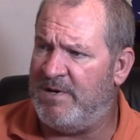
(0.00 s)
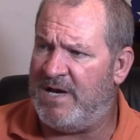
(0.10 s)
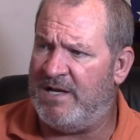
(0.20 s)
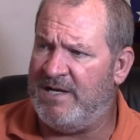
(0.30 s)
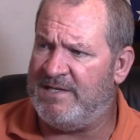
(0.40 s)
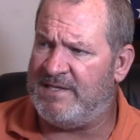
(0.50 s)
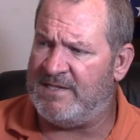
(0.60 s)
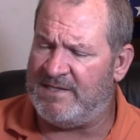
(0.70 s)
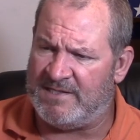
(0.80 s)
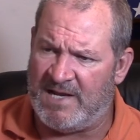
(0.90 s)
but not least,
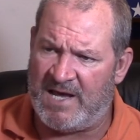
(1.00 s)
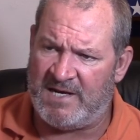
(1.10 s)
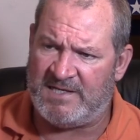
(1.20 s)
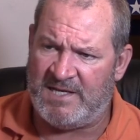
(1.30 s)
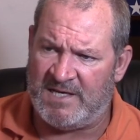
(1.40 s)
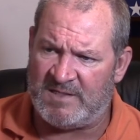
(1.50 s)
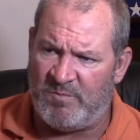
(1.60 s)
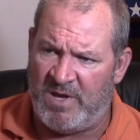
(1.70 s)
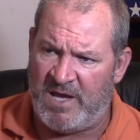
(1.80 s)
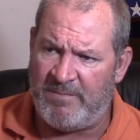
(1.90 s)
this is not a T S
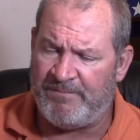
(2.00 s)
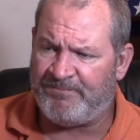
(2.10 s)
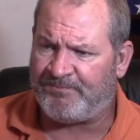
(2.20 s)
B